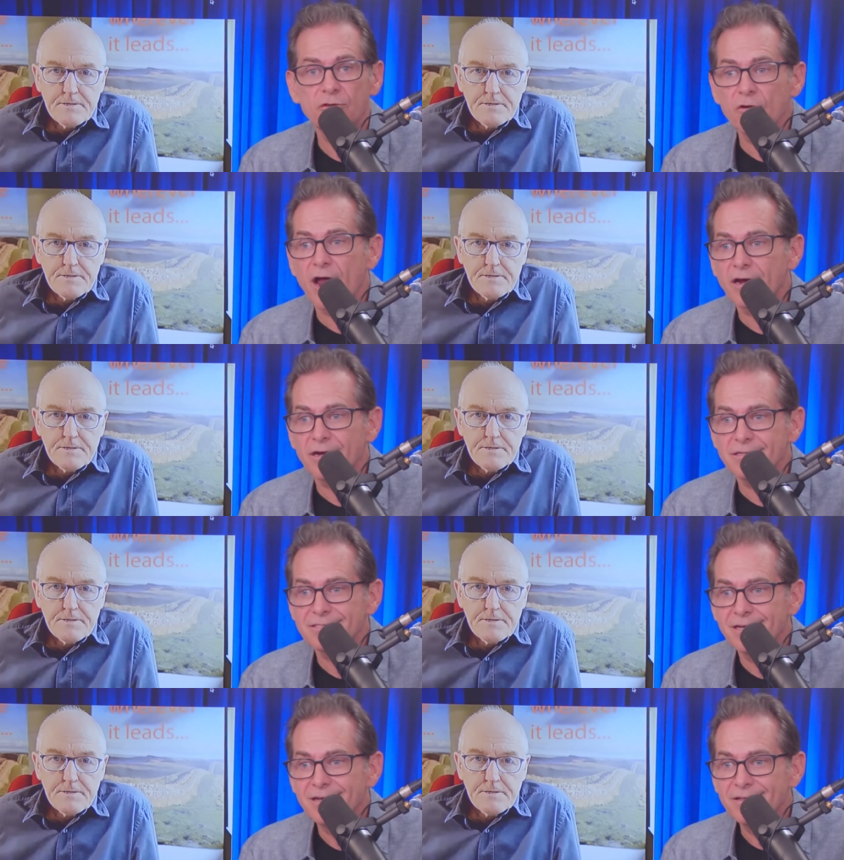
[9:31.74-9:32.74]
Speaker 1: so they're not
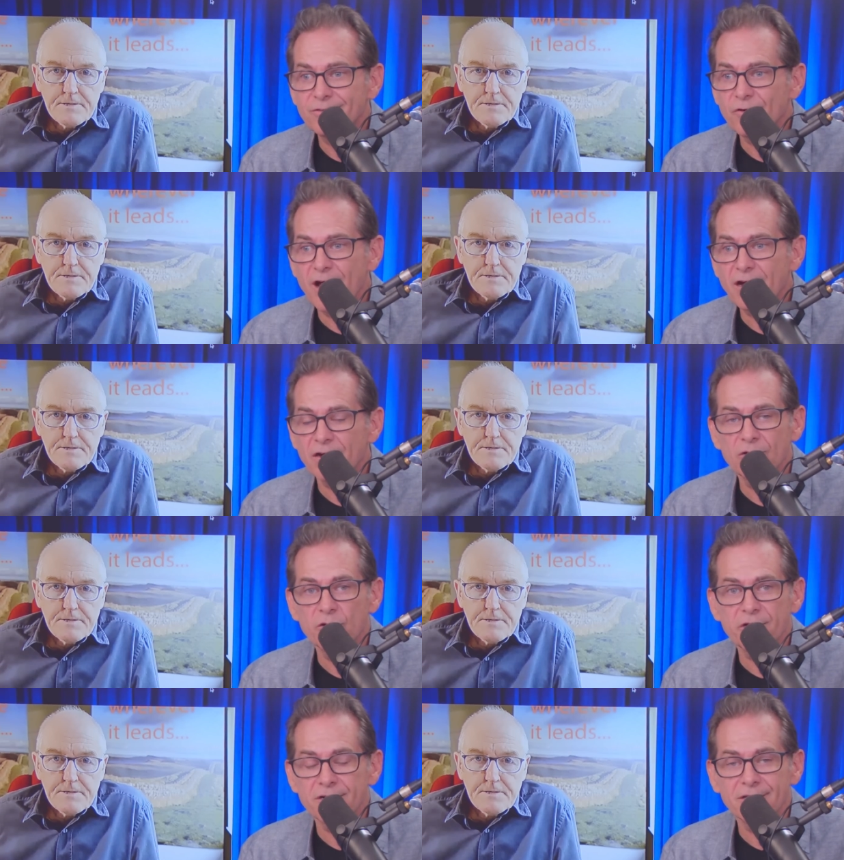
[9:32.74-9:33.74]
going to They're not going to
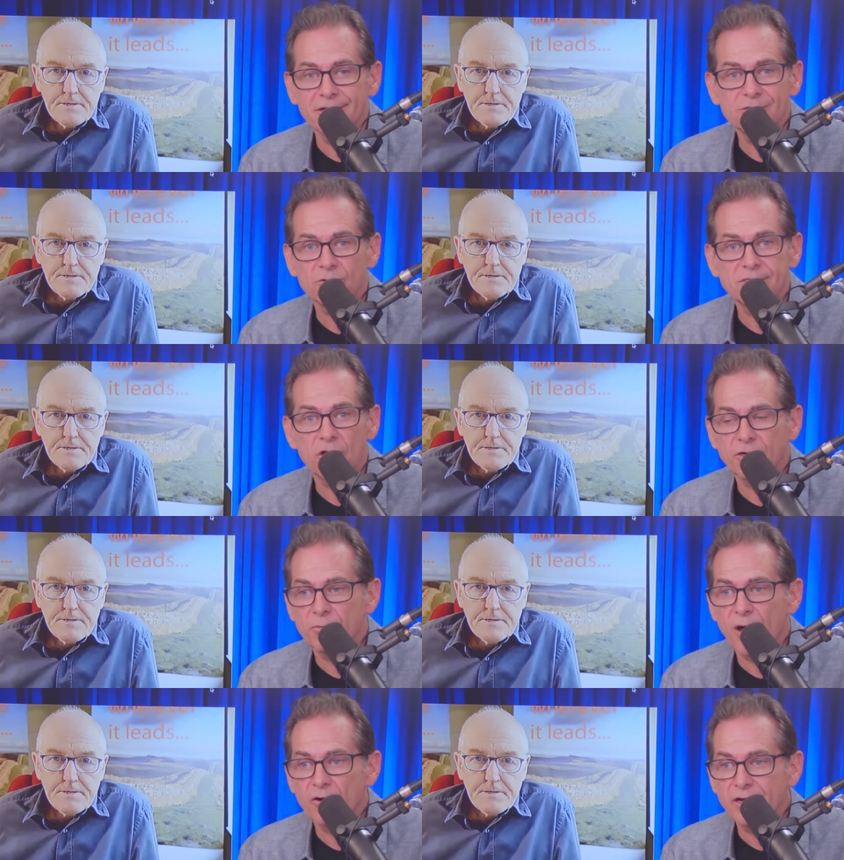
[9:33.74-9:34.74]
look into this or tell you
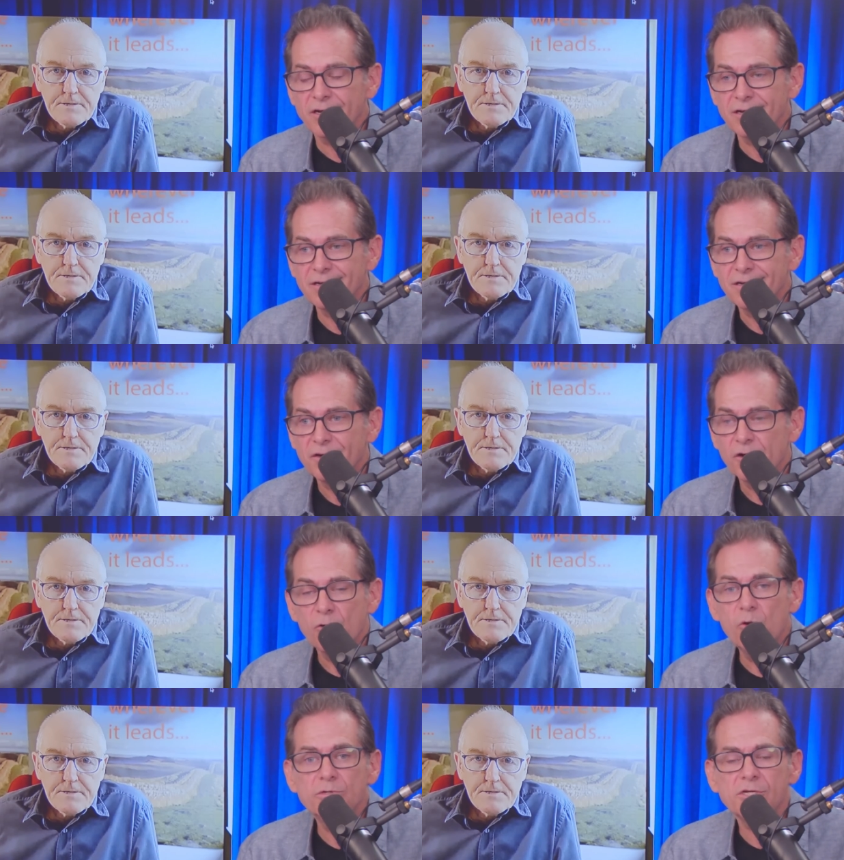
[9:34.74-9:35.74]
about it.
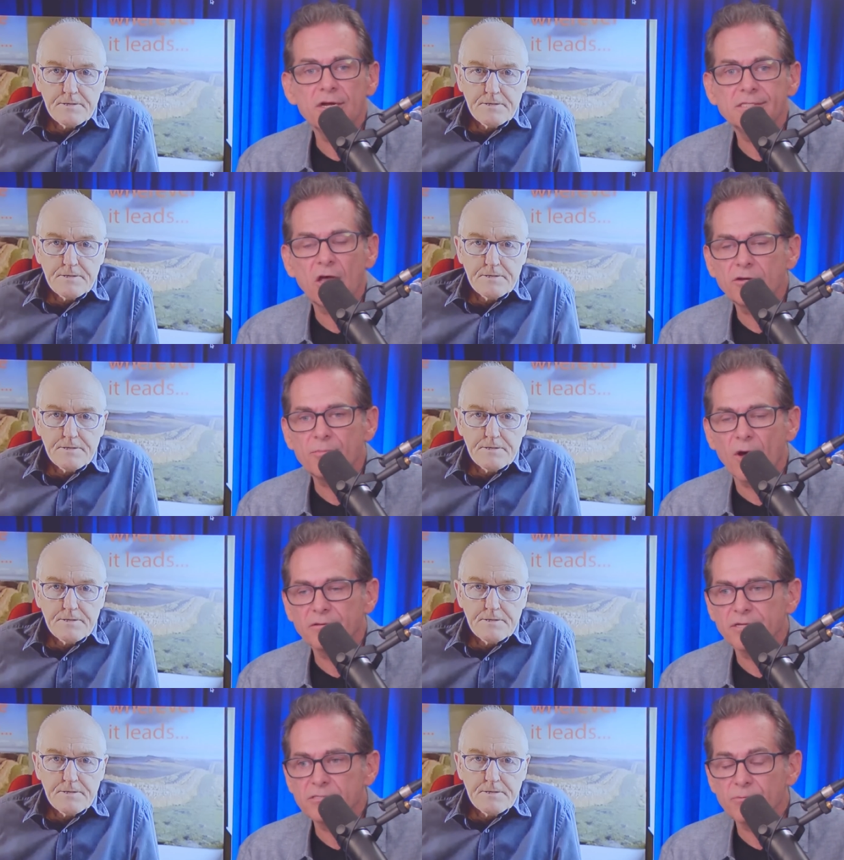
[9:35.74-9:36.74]
Who's going to tell you
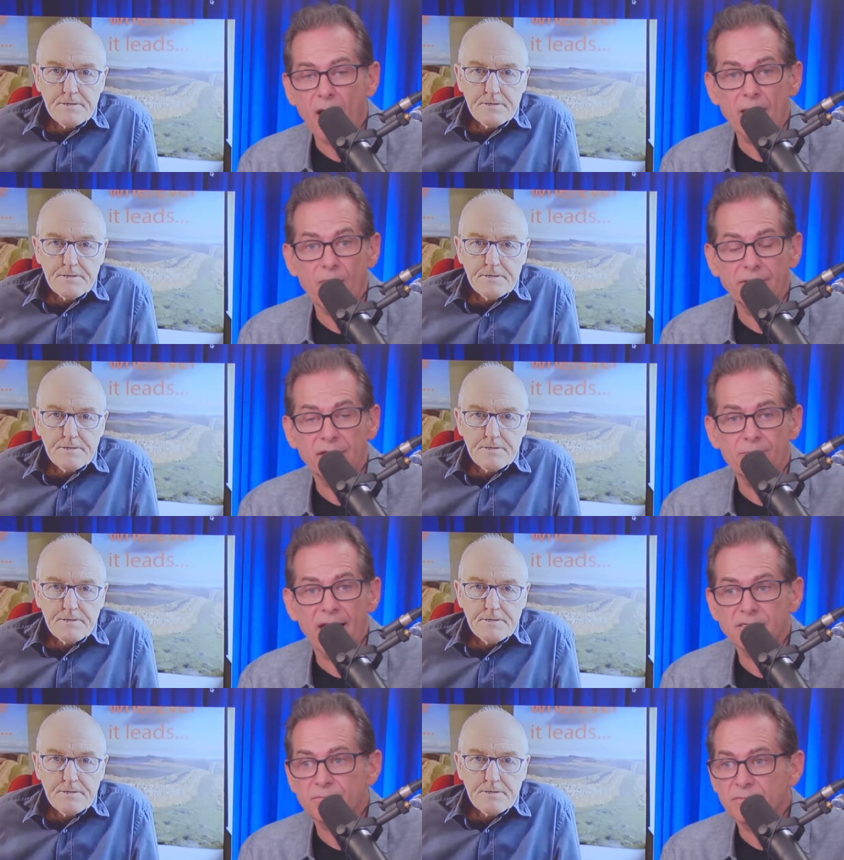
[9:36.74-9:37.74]
about this? I, I, I think don't think even
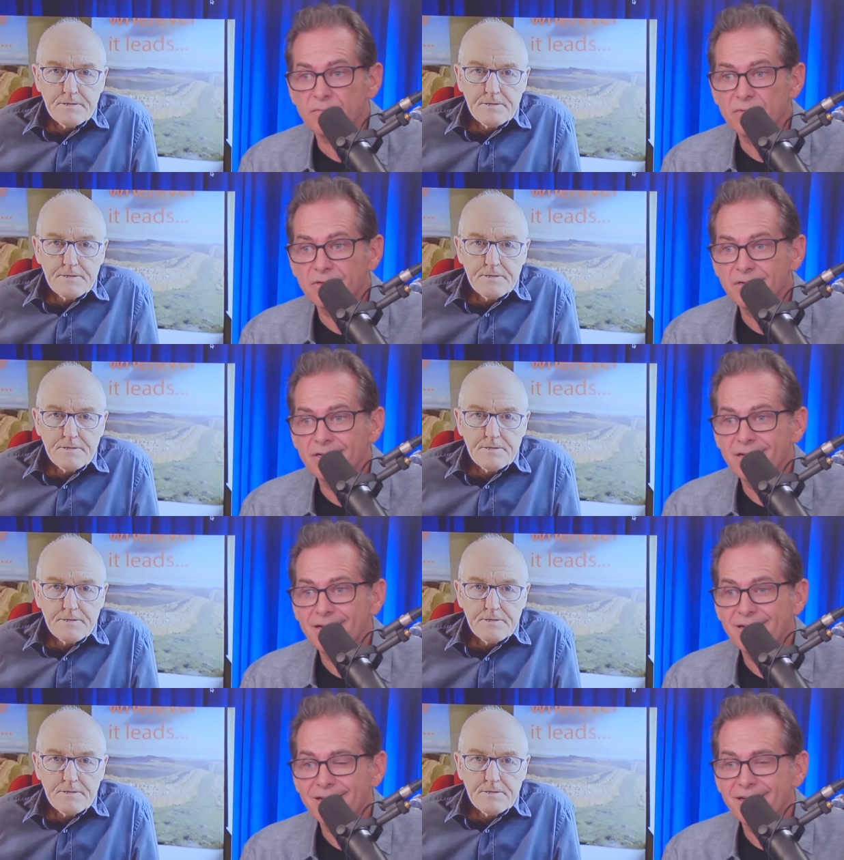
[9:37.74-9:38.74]
Mac, like it talked about. I don't
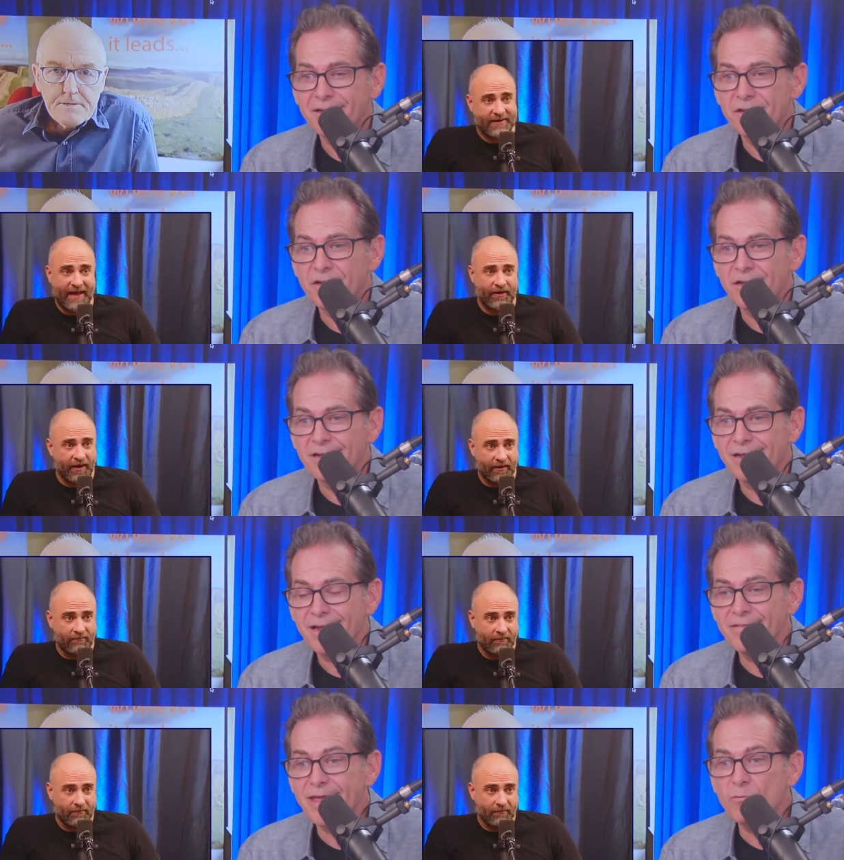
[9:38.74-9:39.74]
want to get bogged down in it.
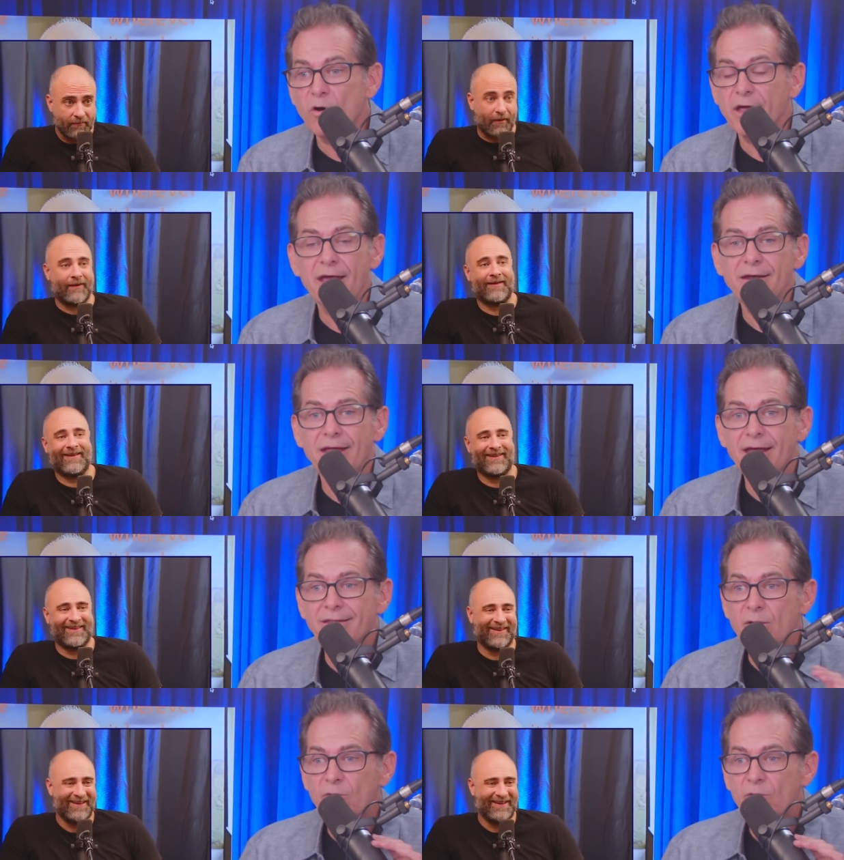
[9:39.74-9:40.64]
And they won't. And and they.